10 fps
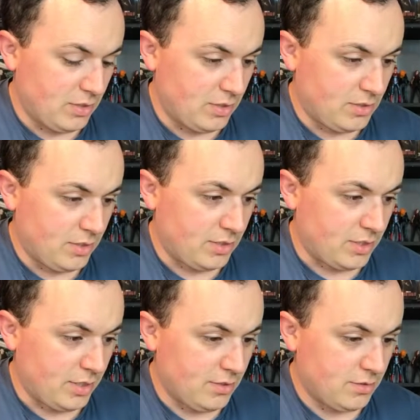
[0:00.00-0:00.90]
That's it,
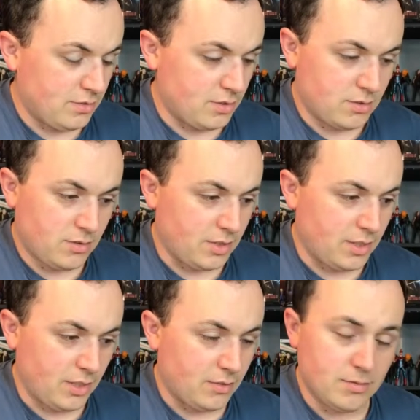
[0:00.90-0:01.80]
guys. That's all I
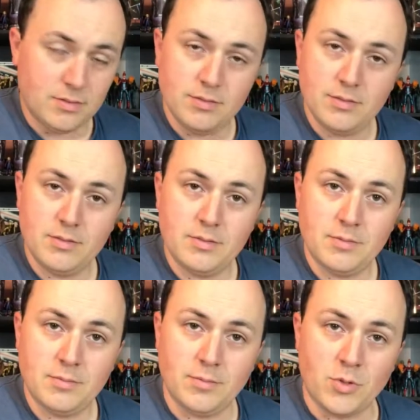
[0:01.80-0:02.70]
got.
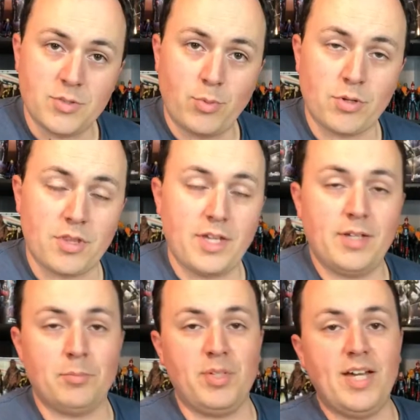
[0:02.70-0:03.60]
Most important thing,
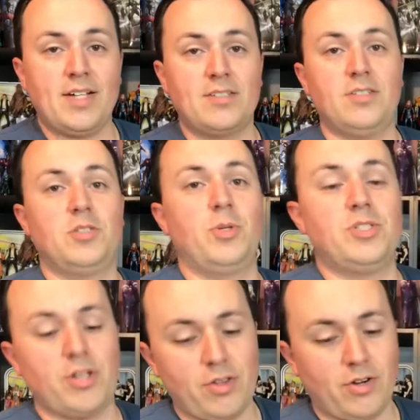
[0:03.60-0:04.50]
be excellent to
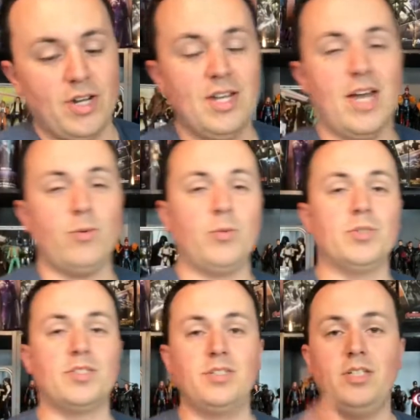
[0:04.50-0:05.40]
each other, and we will
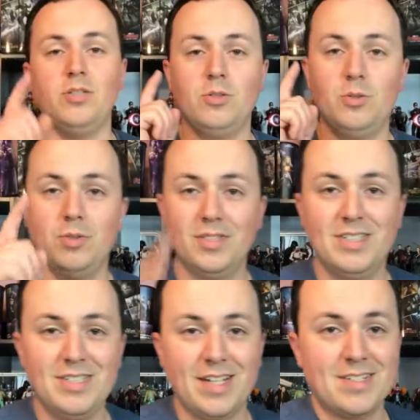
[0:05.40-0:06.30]
see you
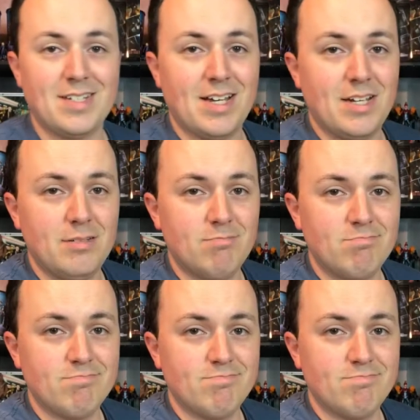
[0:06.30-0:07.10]
next time.